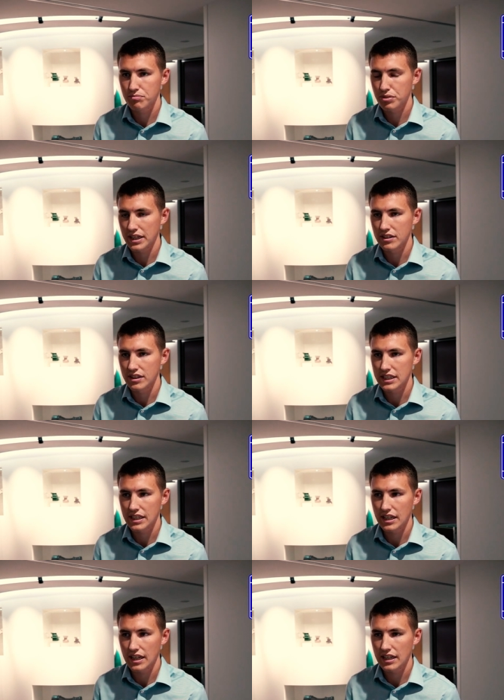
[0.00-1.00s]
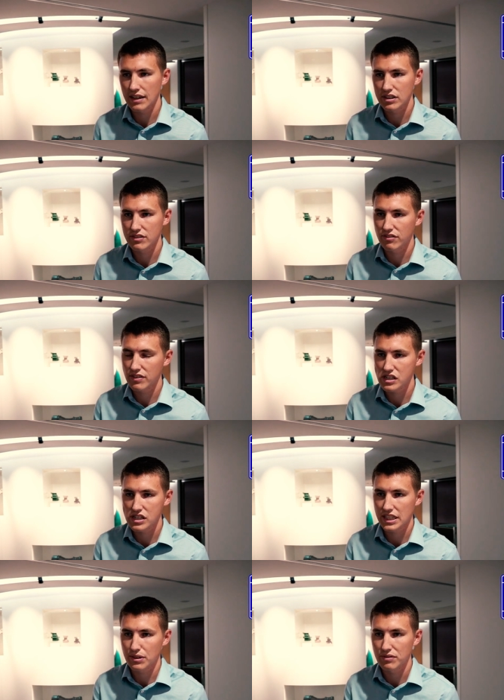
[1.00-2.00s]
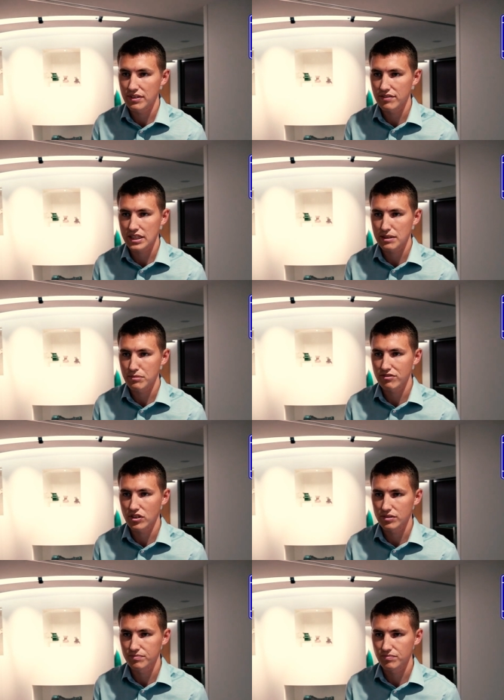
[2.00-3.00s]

bringing us levels of efficiency that we've never seen before.